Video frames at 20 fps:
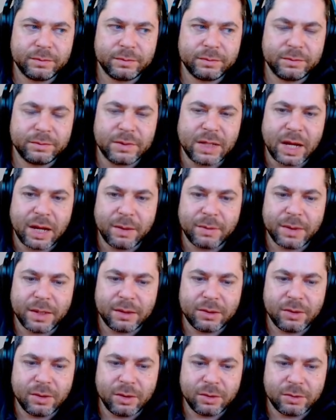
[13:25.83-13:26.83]
No, I'm
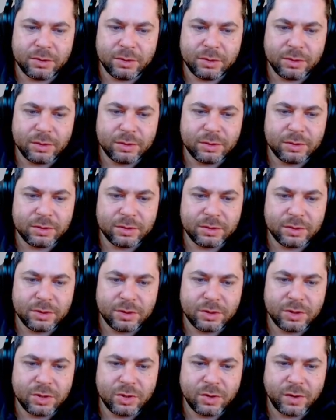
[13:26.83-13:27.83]
not going to
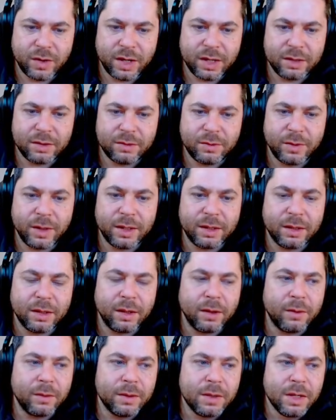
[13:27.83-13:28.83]
try it right
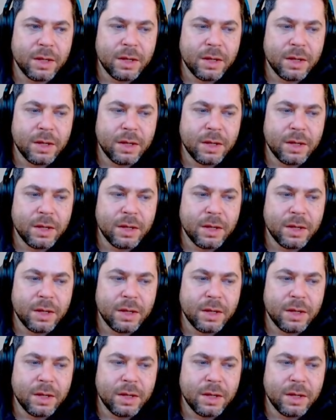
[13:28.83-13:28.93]
now.